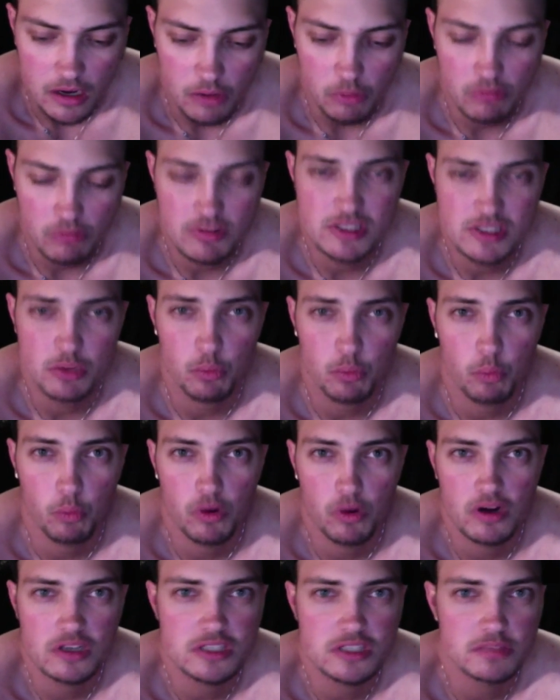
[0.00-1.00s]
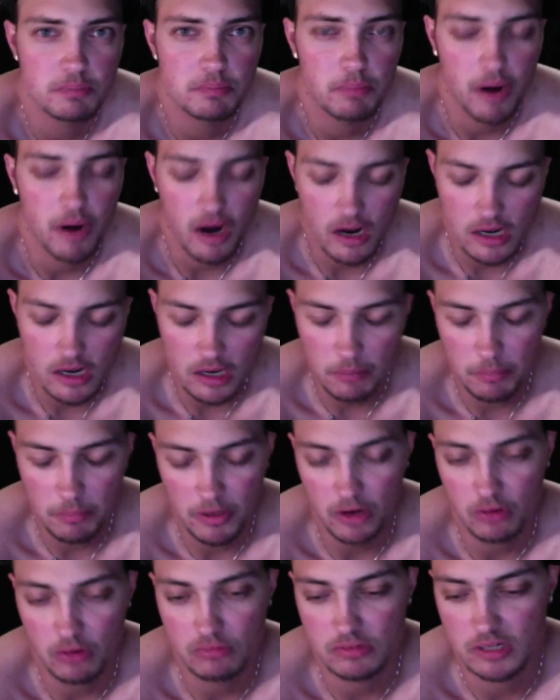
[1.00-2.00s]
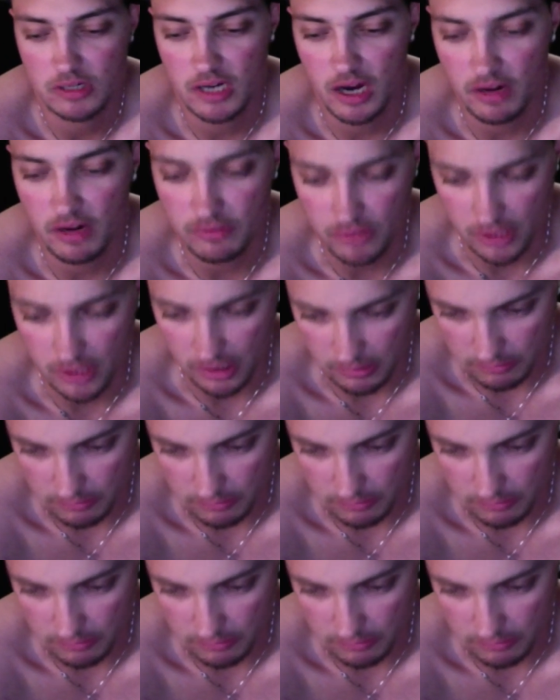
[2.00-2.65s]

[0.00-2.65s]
was the worst part about recovering?